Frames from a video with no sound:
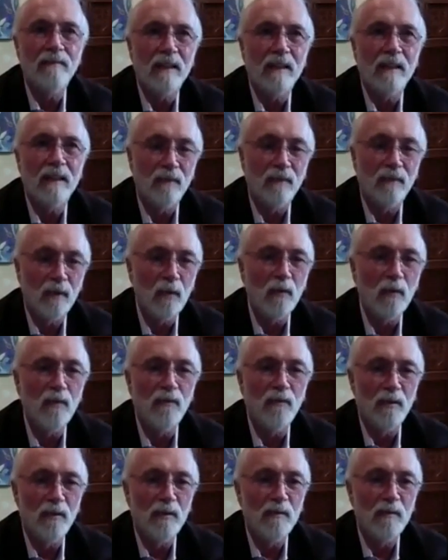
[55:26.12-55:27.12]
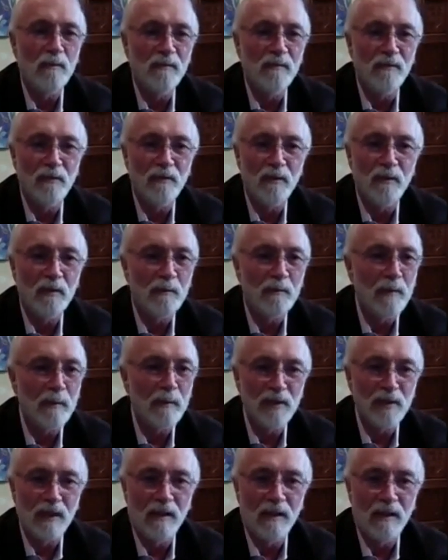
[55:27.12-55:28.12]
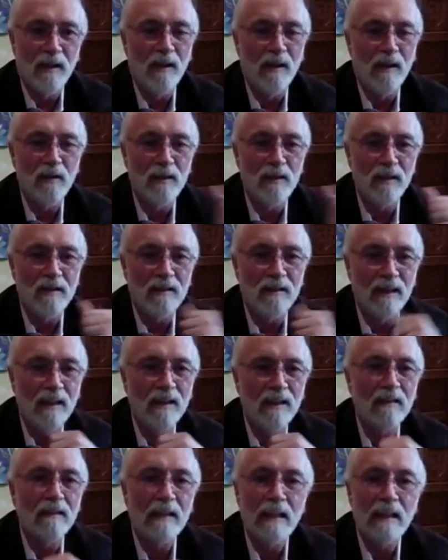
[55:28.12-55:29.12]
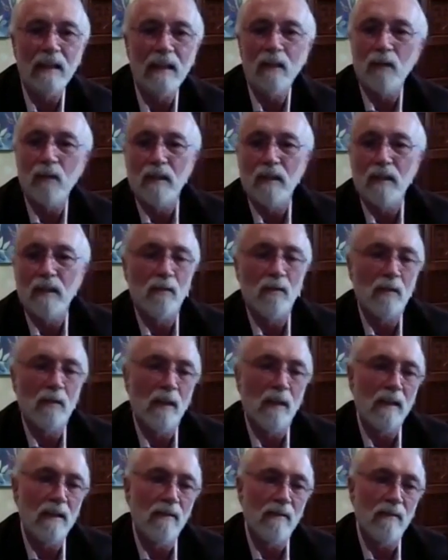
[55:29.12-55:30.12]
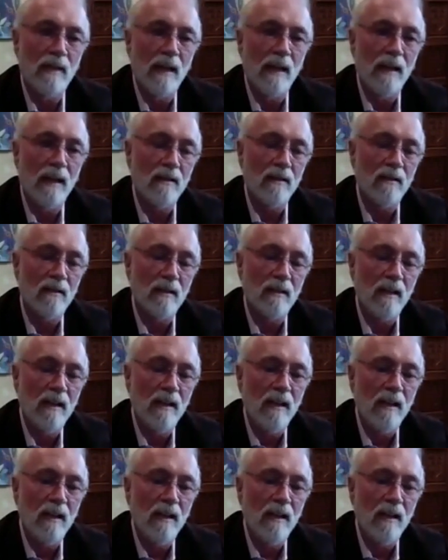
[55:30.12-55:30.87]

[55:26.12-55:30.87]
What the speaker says: vote for members of Congress to take to increase those kinds of taxes.